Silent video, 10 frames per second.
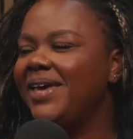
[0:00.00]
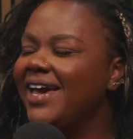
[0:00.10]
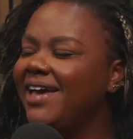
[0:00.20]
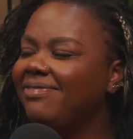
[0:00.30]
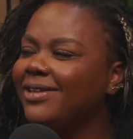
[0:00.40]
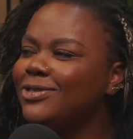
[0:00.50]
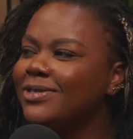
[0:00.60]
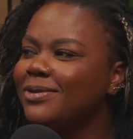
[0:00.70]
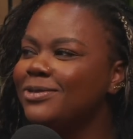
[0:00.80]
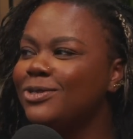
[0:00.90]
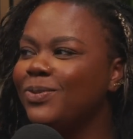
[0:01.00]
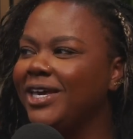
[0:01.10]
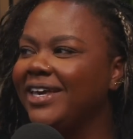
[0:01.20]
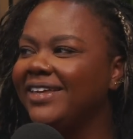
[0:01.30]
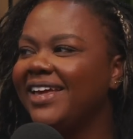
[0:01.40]
man, that's so
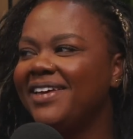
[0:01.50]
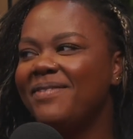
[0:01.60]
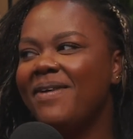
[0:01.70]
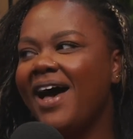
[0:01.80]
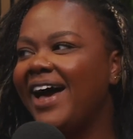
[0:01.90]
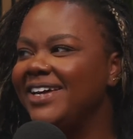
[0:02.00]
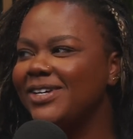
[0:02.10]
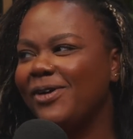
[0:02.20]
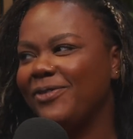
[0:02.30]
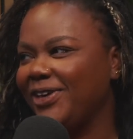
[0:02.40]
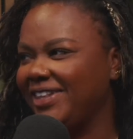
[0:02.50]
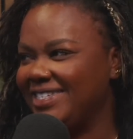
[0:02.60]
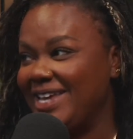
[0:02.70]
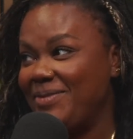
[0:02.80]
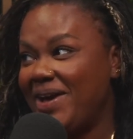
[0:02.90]
sweet. I don't feel the
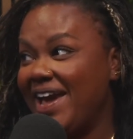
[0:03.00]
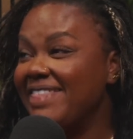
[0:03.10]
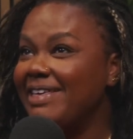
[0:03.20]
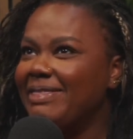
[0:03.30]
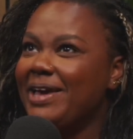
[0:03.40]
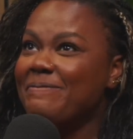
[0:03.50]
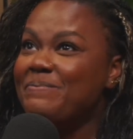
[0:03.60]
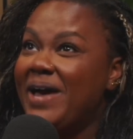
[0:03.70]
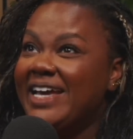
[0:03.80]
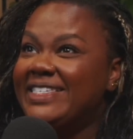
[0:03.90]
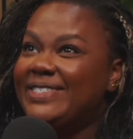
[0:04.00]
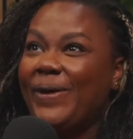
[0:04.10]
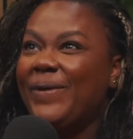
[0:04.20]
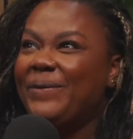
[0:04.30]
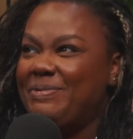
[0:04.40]
same way. And then like my
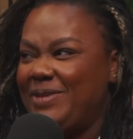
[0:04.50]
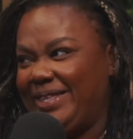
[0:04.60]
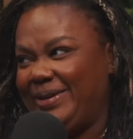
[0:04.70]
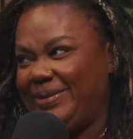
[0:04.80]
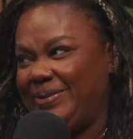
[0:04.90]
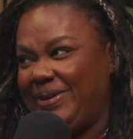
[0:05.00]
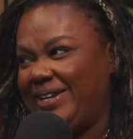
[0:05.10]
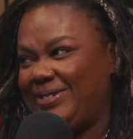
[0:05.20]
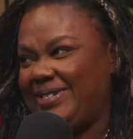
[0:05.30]
soul would be a little crushed.